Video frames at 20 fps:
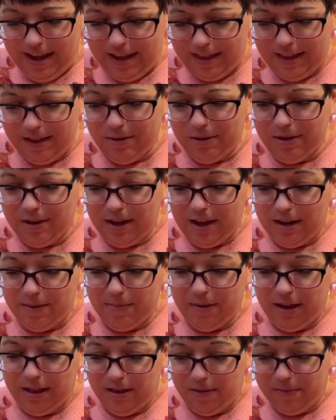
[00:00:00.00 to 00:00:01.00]
This is going to
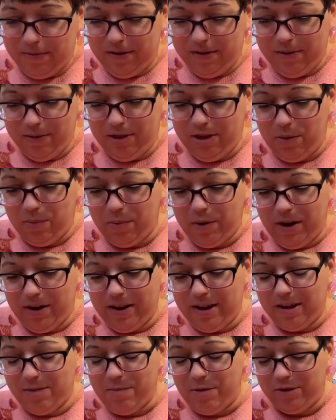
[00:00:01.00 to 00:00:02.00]
be the, the
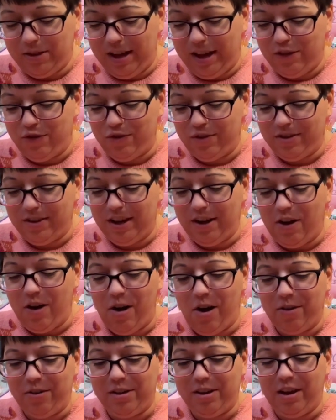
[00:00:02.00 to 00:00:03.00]
weirdest, most interesting
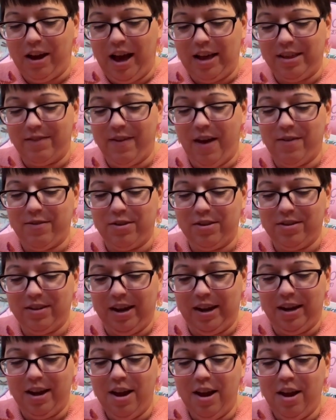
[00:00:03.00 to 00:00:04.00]
haul that you guys have ever
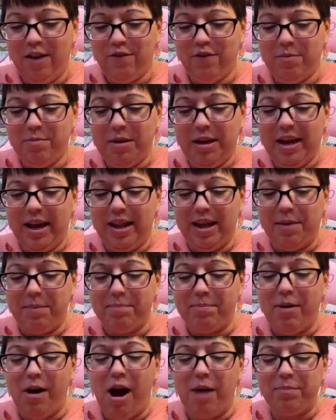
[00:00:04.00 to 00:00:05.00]
seen. For me getting
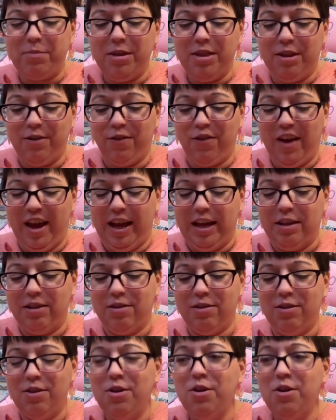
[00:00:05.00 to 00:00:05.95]
popped in the face